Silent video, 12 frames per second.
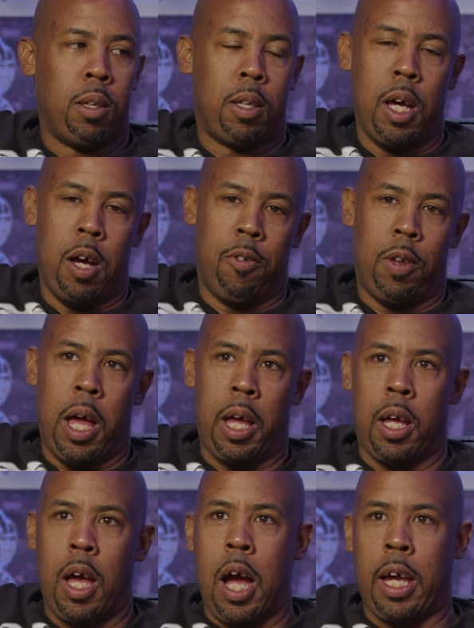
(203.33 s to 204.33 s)
It's tough. Like
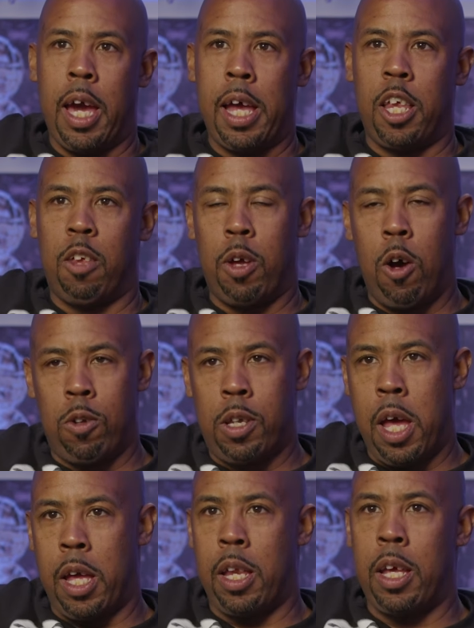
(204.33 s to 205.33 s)
it's tough. I can't just go
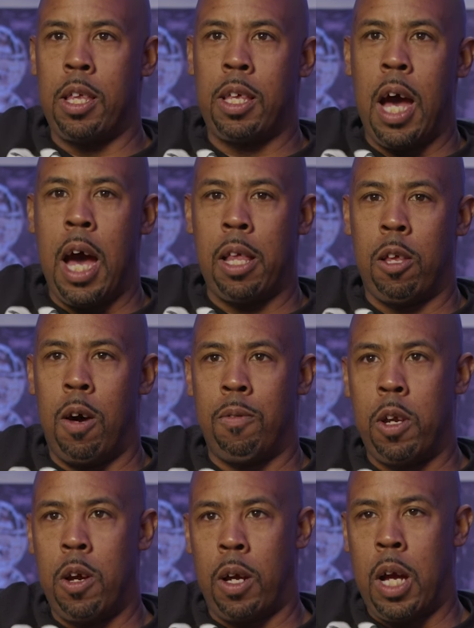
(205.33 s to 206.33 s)
taking these guys off
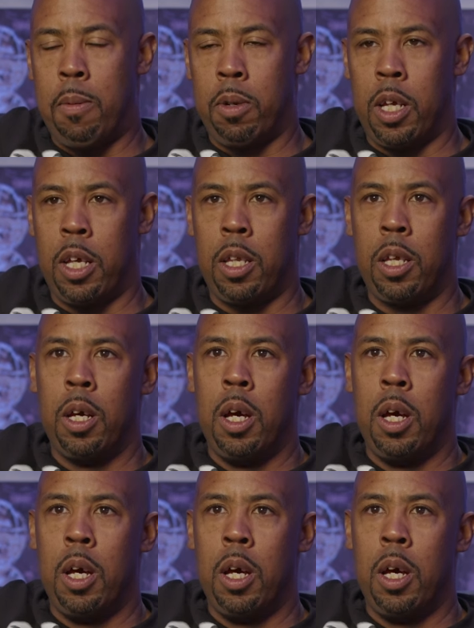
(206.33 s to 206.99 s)
their accomplishments.